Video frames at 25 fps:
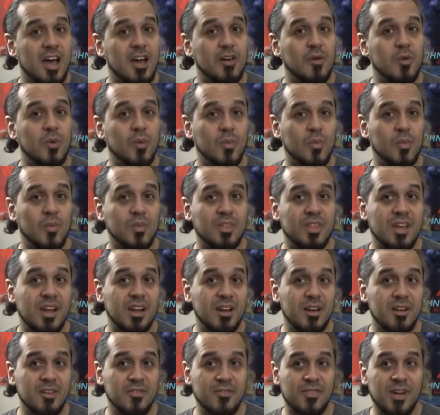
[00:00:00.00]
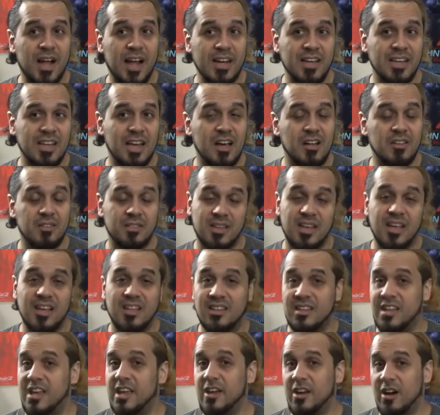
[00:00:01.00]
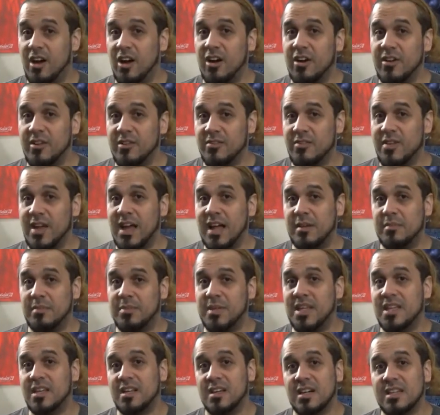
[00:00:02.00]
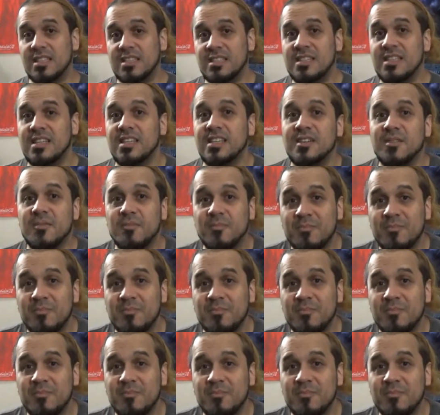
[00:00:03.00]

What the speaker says: who there find out that they are in fact being hunted.